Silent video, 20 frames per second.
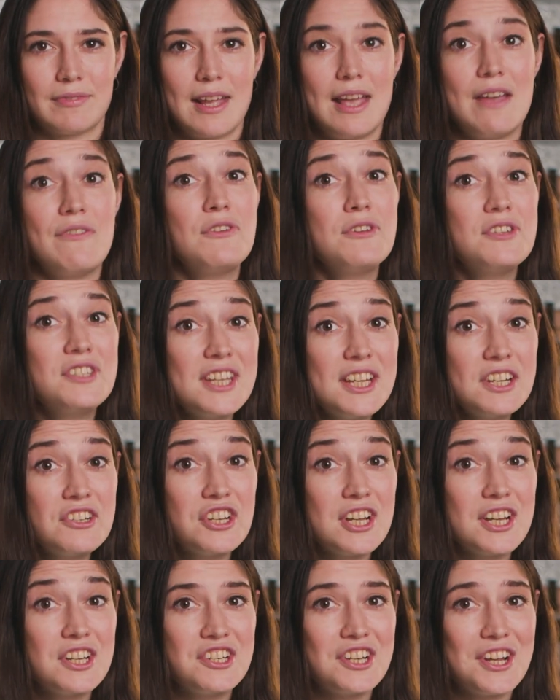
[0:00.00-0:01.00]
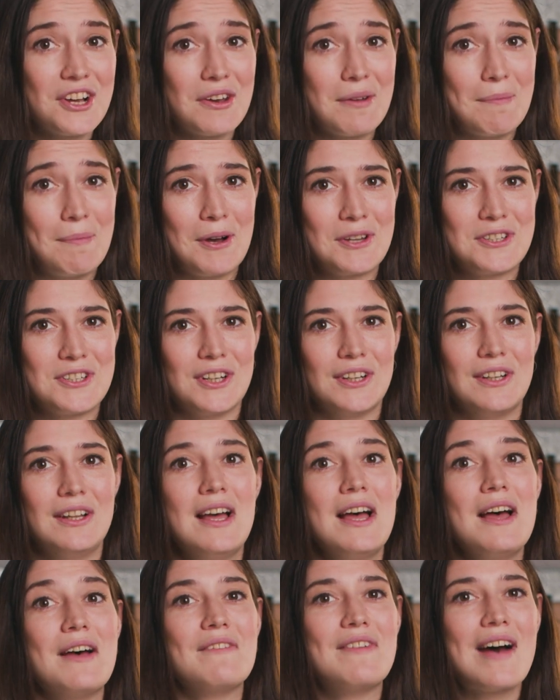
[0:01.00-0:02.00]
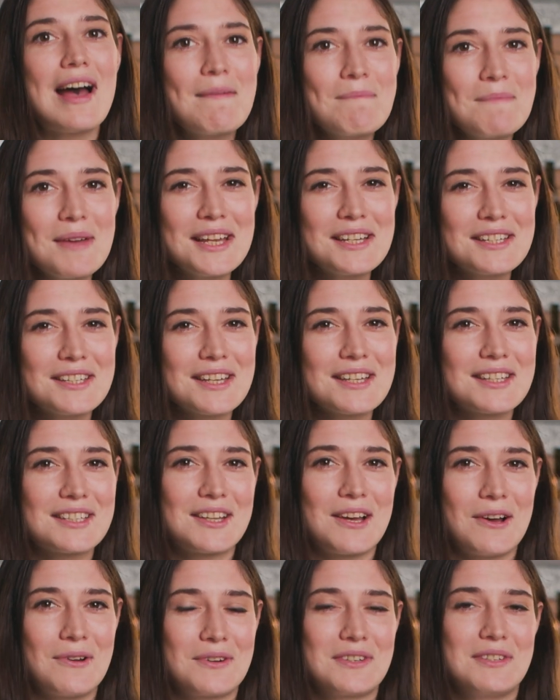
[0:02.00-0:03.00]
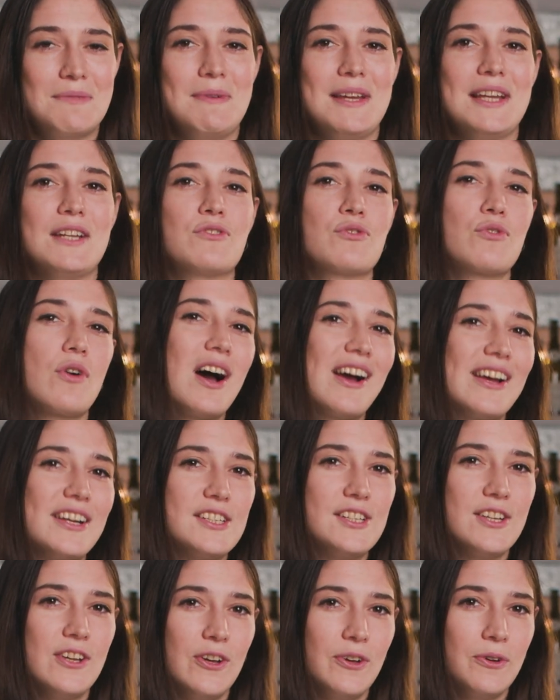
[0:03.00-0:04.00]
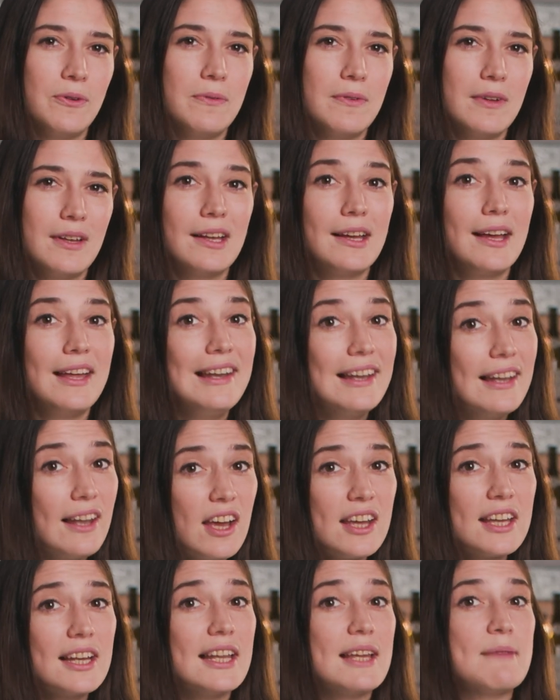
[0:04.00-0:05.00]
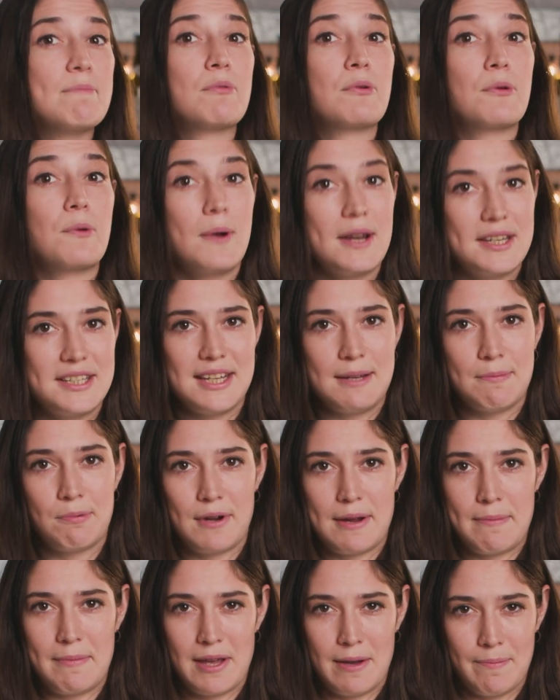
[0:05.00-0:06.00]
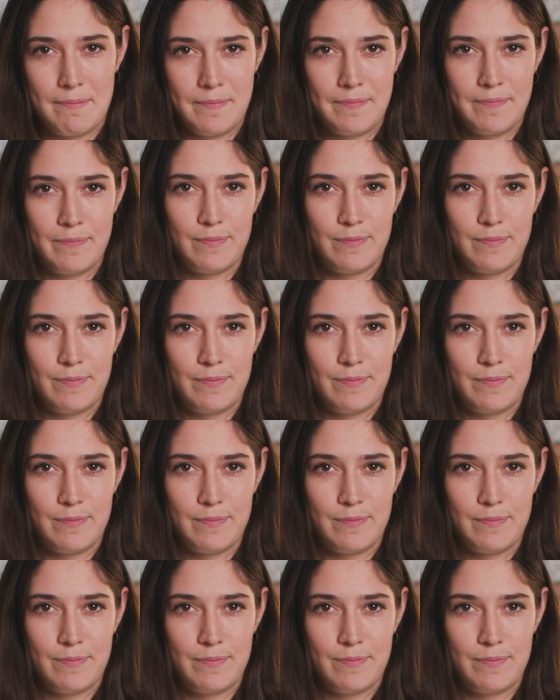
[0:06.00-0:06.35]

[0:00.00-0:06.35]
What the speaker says: If you see GG on a bottle, that means it's going to be dry too, and likely pretty premium.